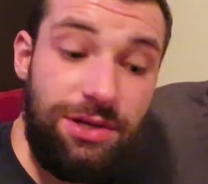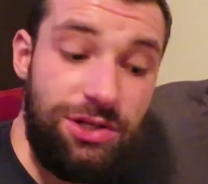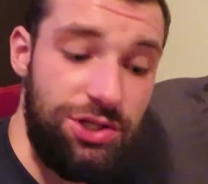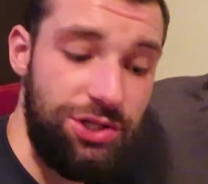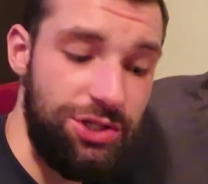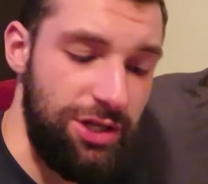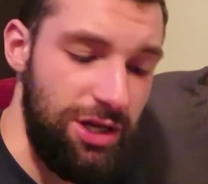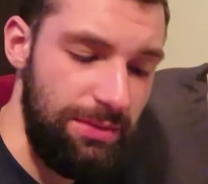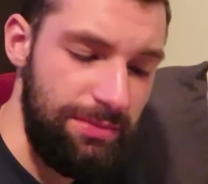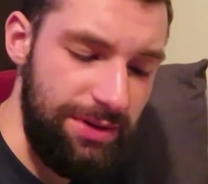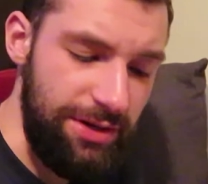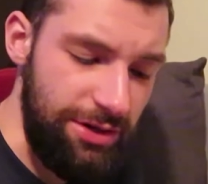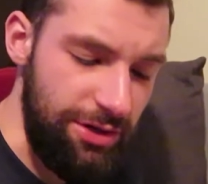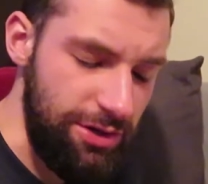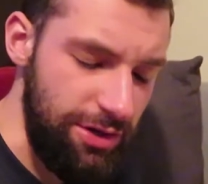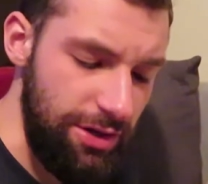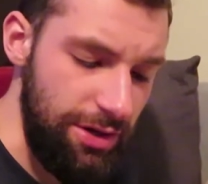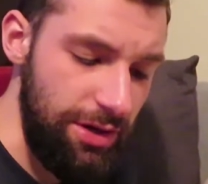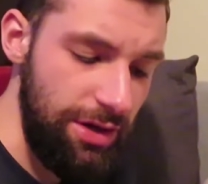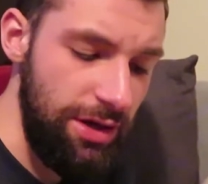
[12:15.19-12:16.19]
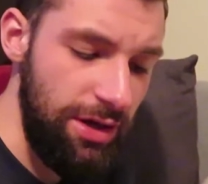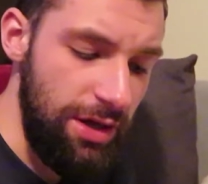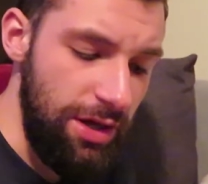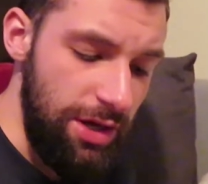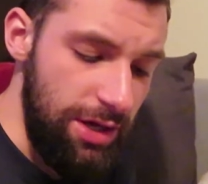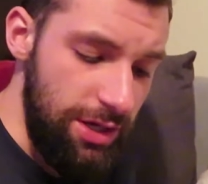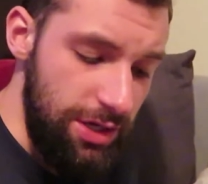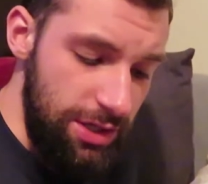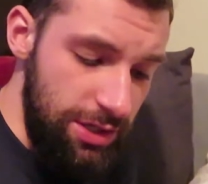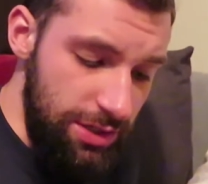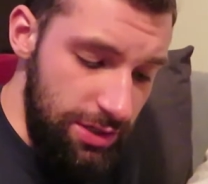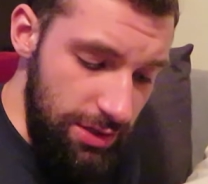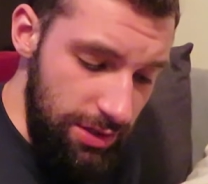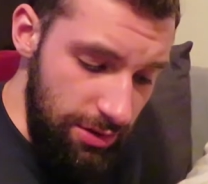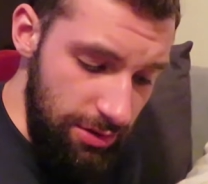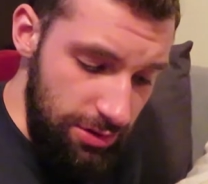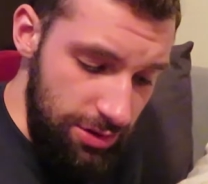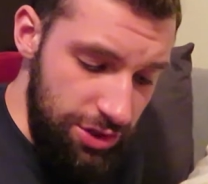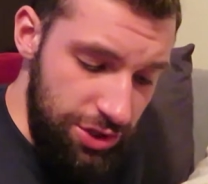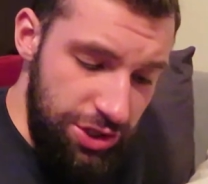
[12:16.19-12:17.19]
It's just going to be a good
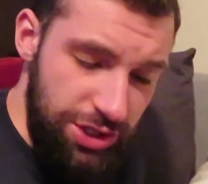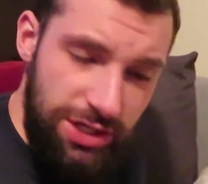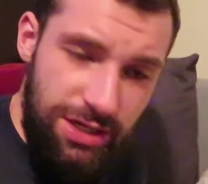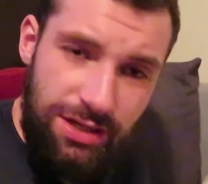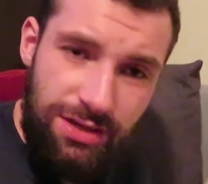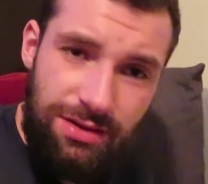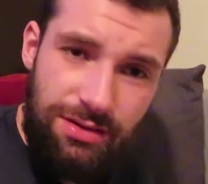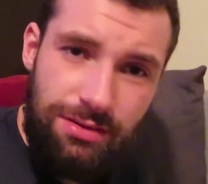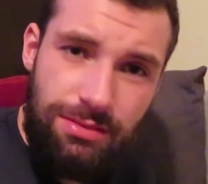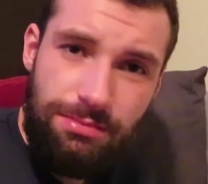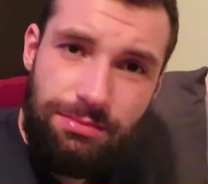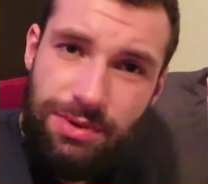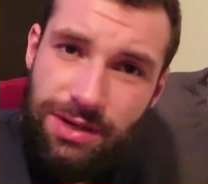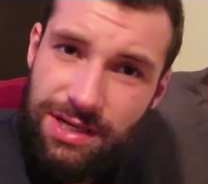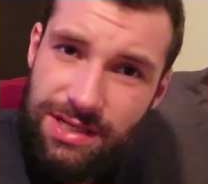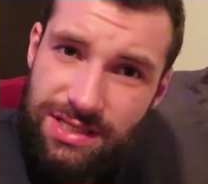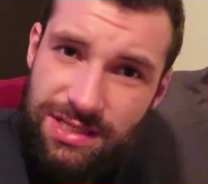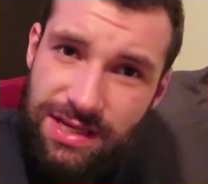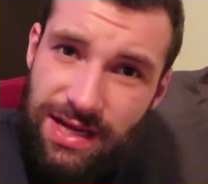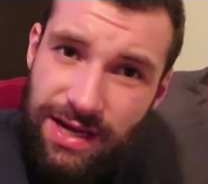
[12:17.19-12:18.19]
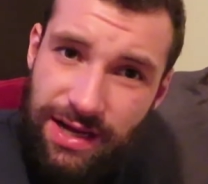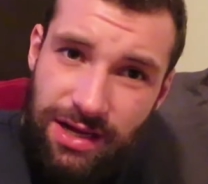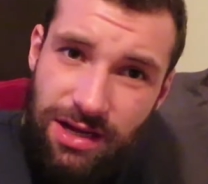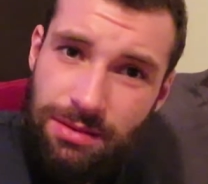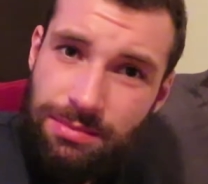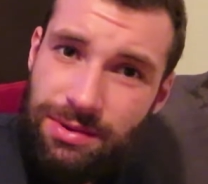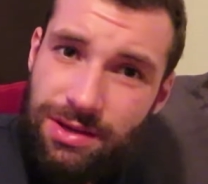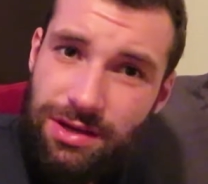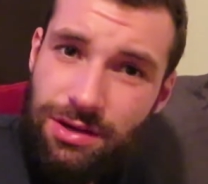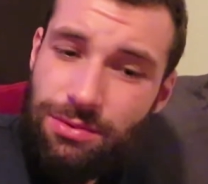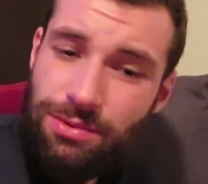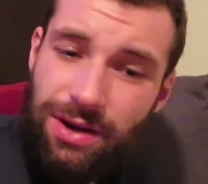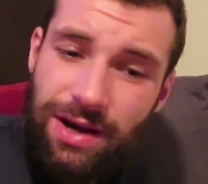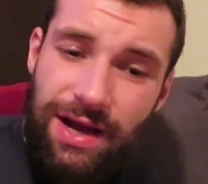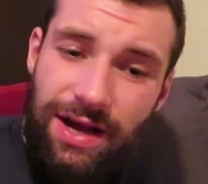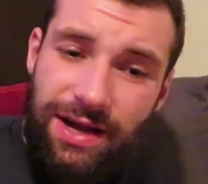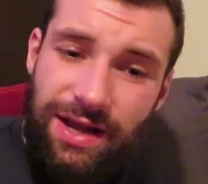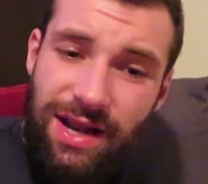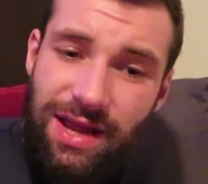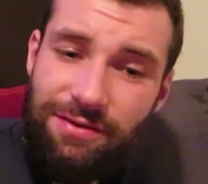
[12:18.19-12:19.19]
little cheat, but we're
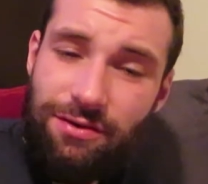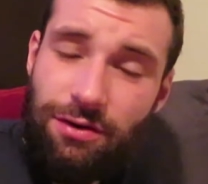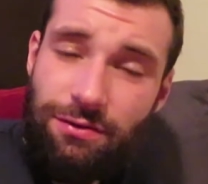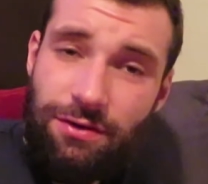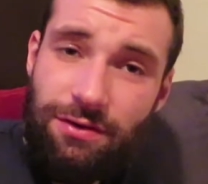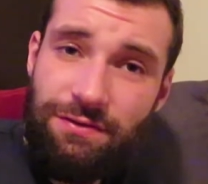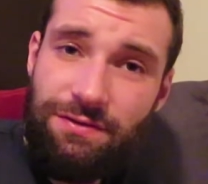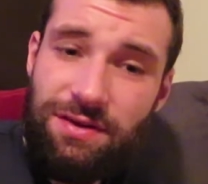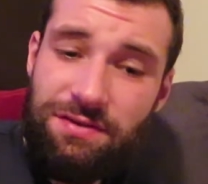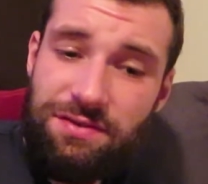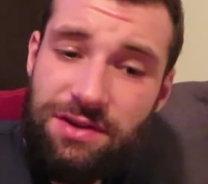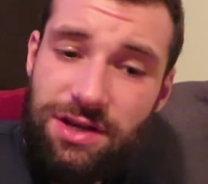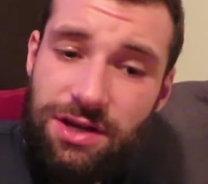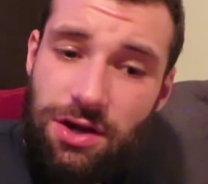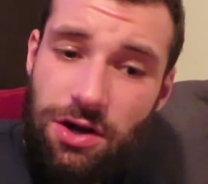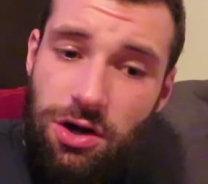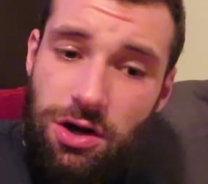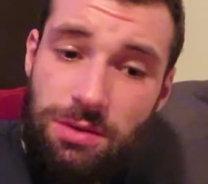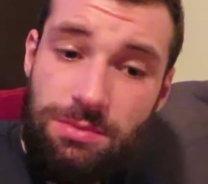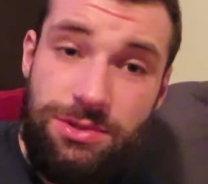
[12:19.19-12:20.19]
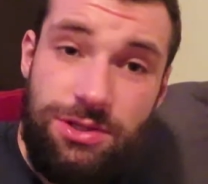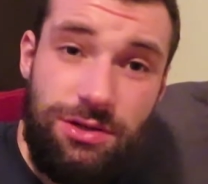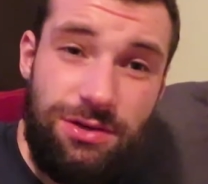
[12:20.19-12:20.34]
not going to have over 50 carbs.